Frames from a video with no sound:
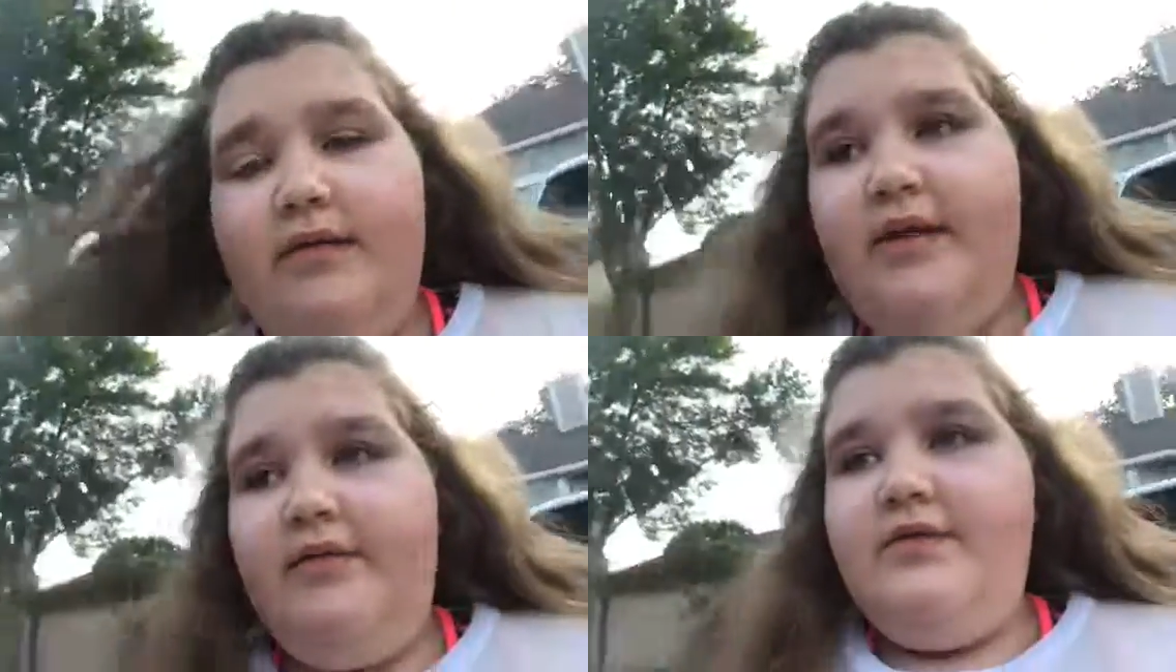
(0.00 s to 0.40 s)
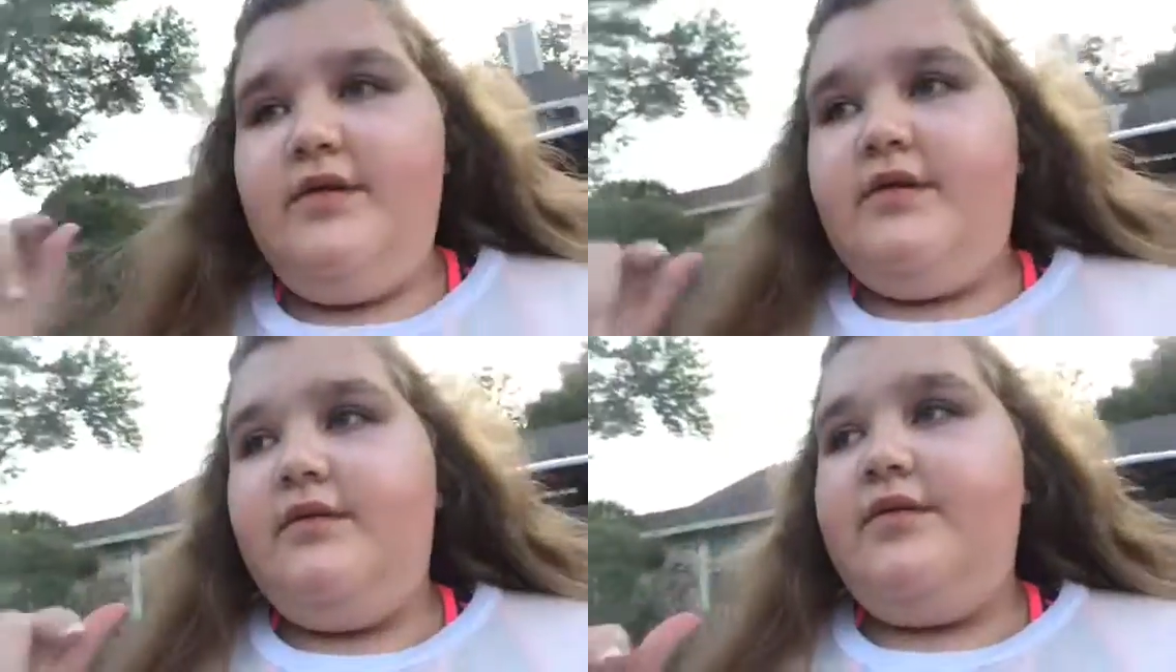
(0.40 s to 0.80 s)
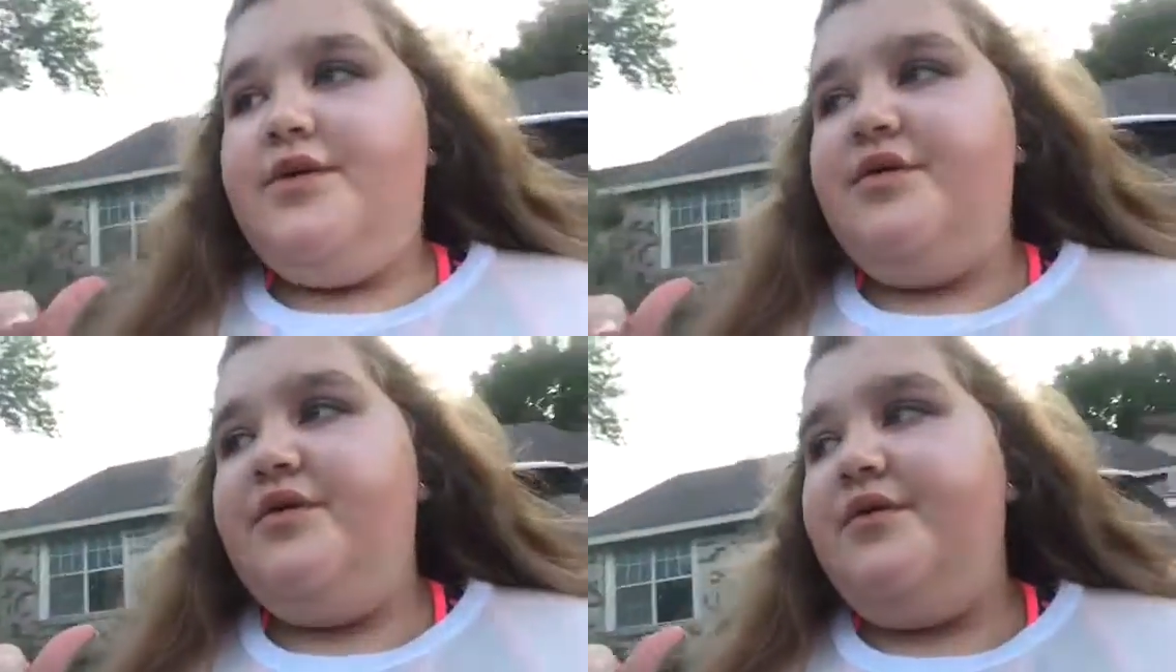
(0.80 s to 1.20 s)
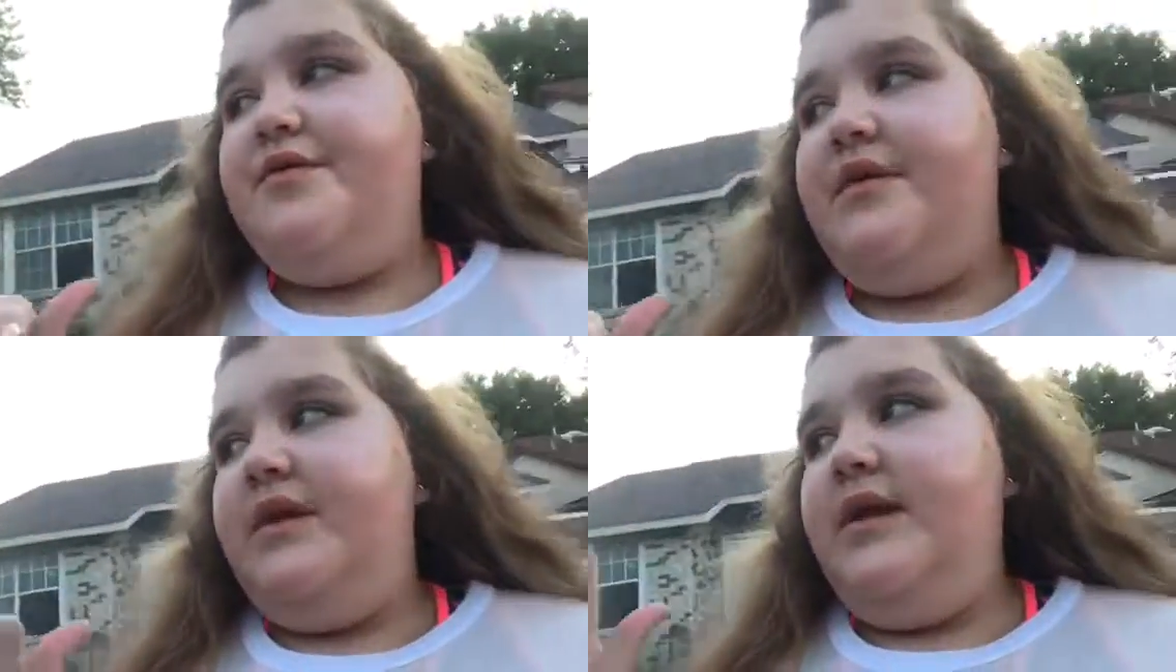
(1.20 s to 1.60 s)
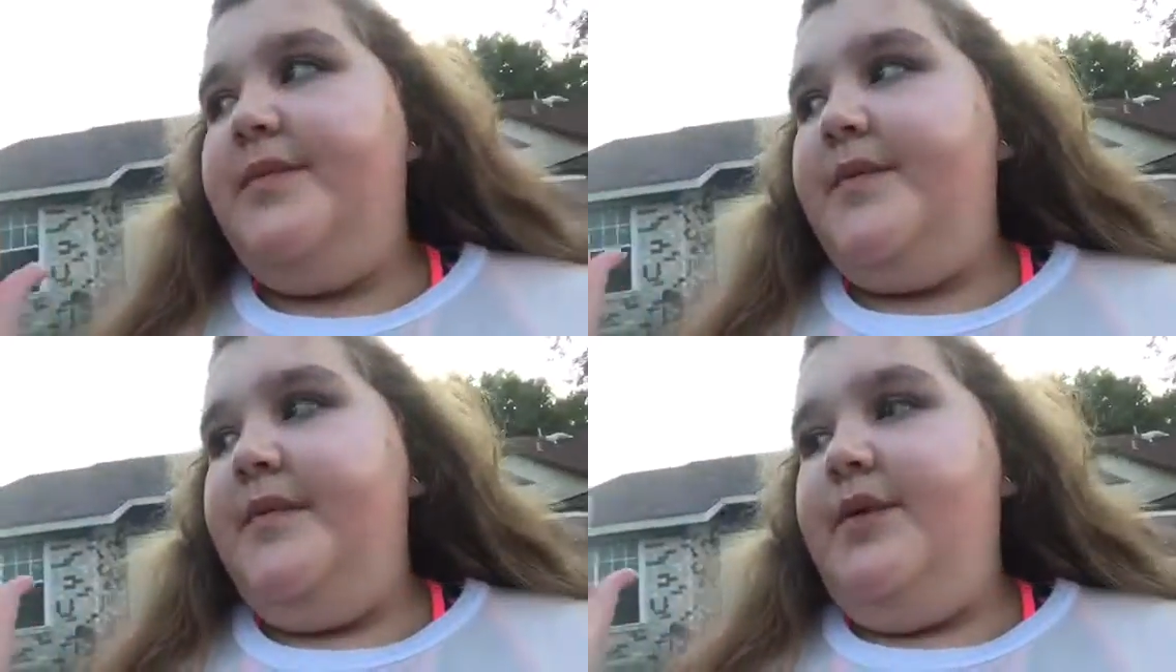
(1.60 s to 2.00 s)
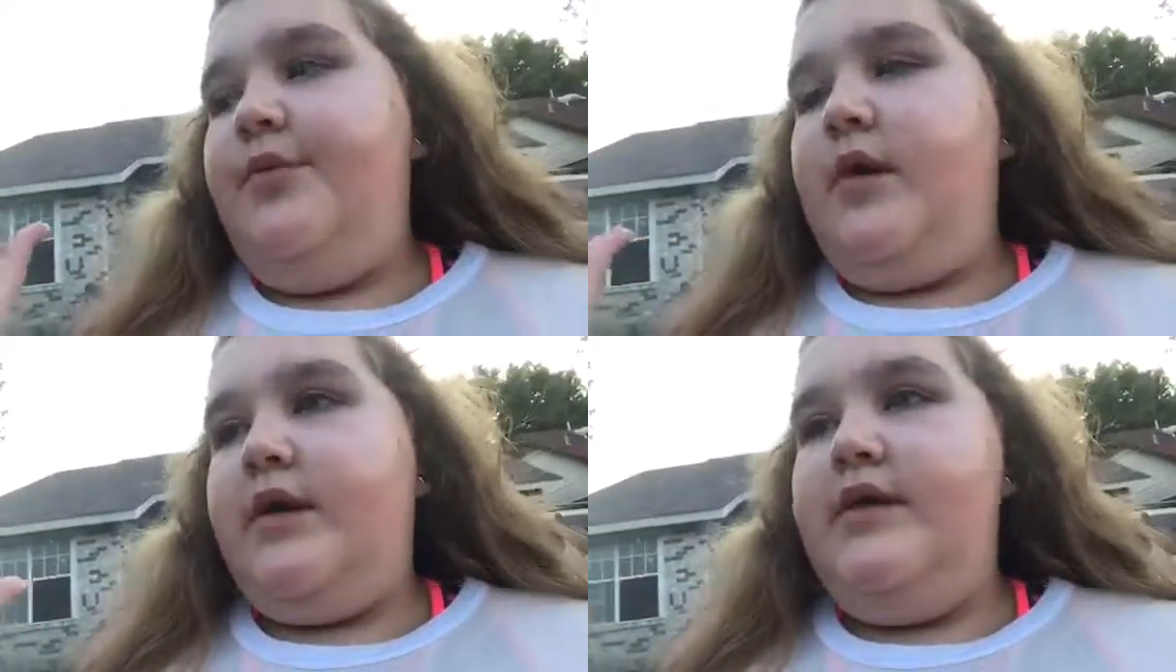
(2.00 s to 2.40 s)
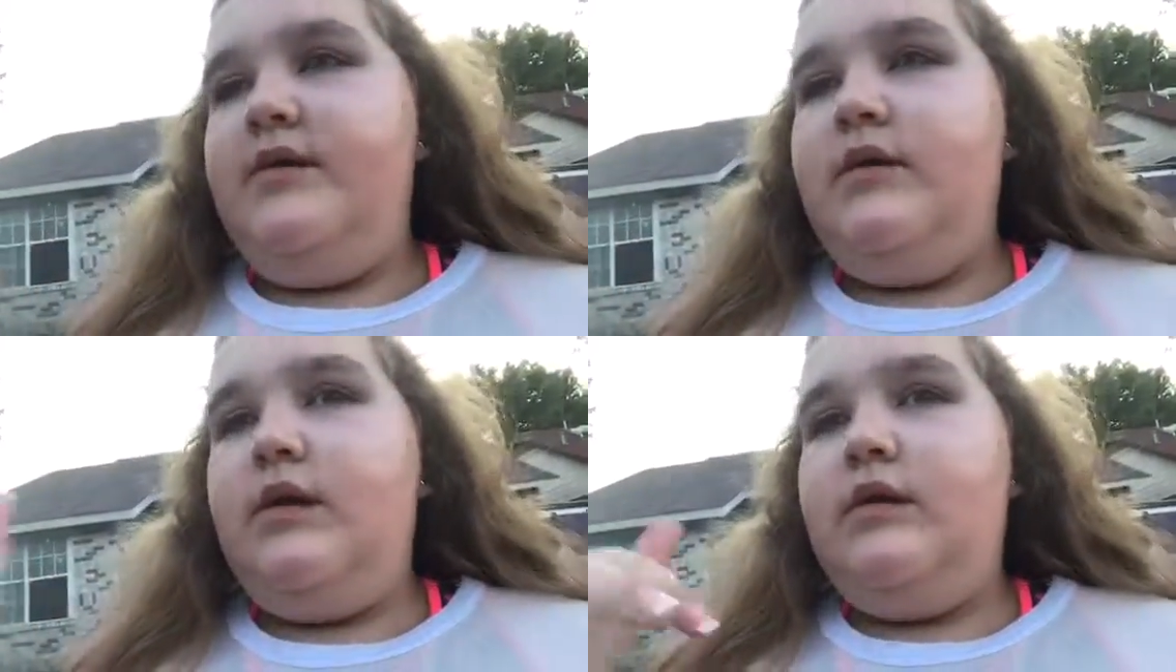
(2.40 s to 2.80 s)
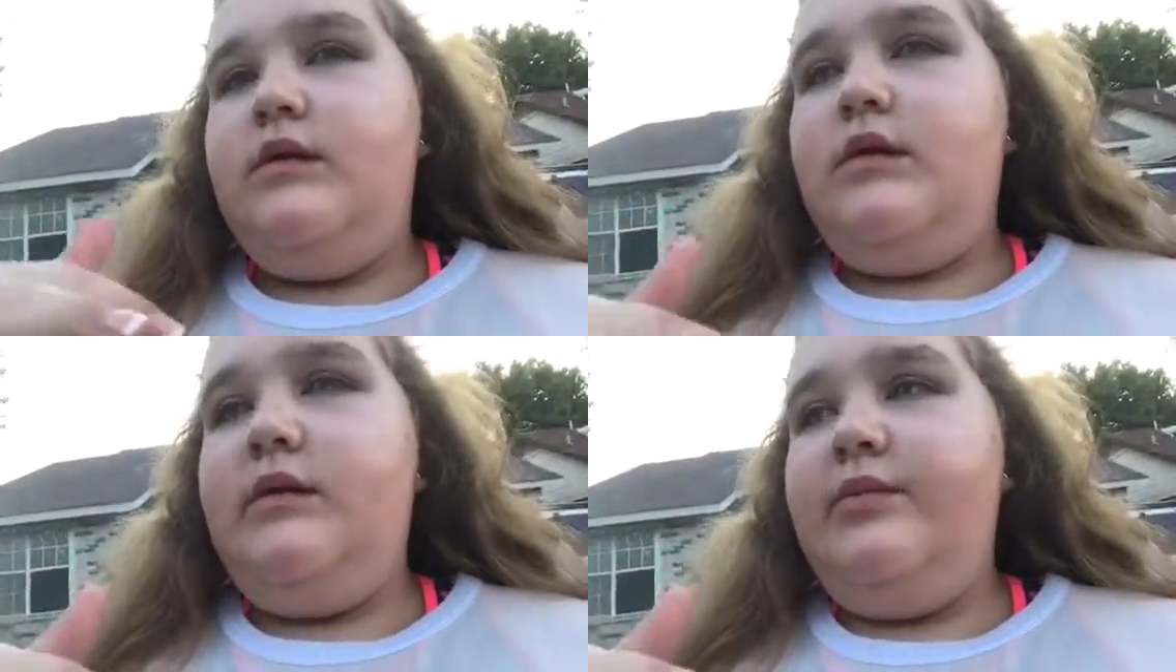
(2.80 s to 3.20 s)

that was a clip of me walking and I started